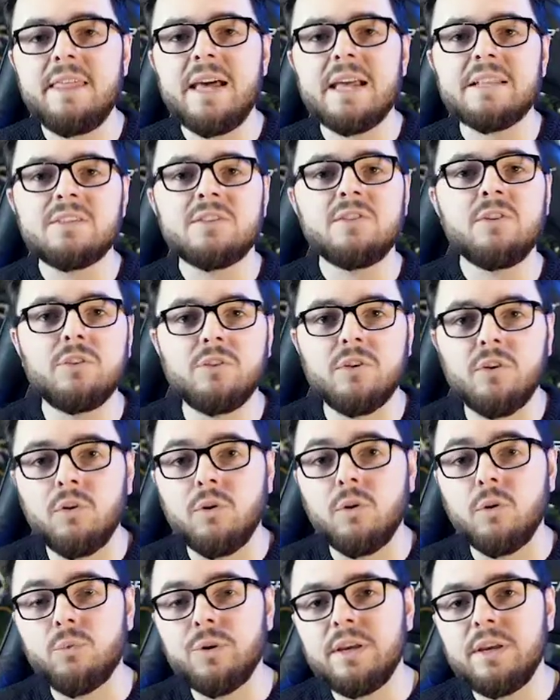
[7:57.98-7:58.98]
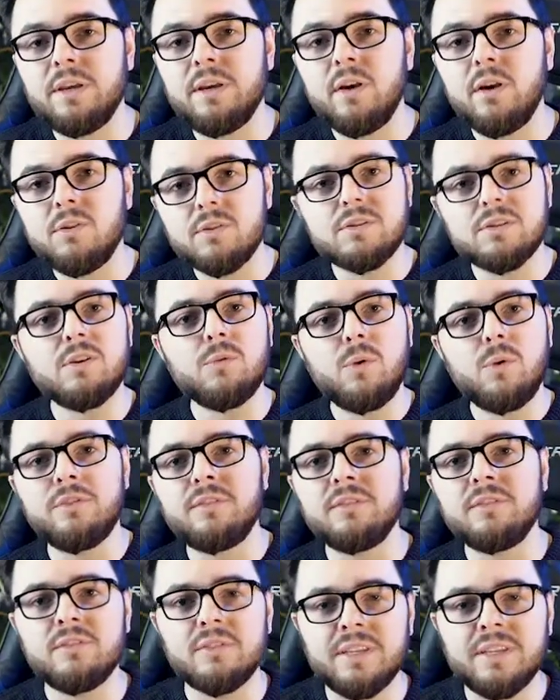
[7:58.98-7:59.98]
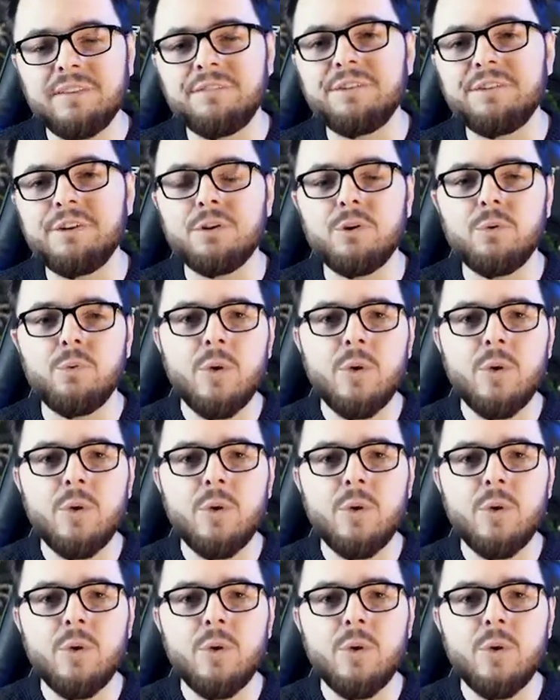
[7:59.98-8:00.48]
that's not all. We also wanted to give you a